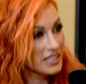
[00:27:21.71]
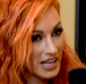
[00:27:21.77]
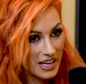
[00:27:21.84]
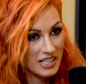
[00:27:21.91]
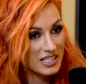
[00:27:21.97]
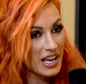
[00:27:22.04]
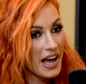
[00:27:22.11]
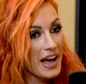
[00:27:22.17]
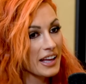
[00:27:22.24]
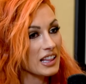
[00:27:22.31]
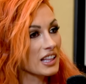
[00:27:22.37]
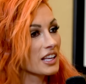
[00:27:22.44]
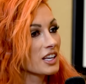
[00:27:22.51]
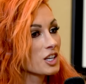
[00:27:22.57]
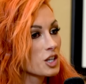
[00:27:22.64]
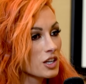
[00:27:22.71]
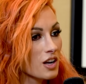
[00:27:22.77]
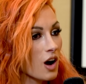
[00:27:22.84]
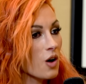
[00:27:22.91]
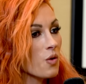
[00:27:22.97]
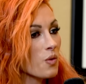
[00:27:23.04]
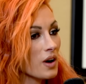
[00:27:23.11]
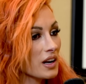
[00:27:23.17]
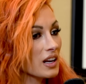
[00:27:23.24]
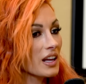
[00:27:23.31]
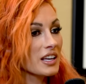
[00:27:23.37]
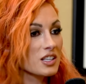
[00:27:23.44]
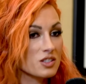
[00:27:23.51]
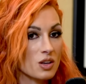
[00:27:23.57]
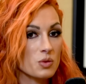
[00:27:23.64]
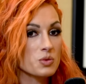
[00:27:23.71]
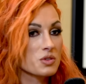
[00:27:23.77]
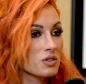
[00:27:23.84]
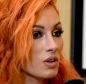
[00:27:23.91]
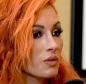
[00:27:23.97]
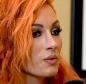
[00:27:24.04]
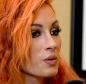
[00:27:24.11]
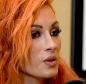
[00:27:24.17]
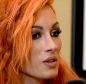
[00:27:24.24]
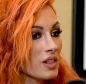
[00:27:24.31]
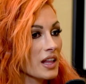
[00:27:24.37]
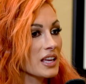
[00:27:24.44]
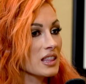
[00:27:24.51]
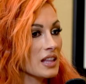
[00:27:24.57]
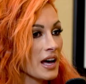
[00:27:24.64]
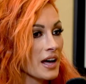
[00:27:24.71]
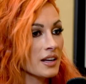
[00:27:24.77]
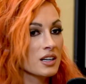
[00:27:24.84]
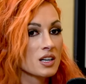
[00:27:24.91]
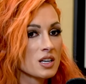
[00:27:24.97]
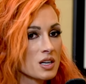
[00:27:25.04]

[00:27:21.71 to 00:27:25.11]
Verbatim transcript: Yeah, exactly. You know, and like, so stuff like that.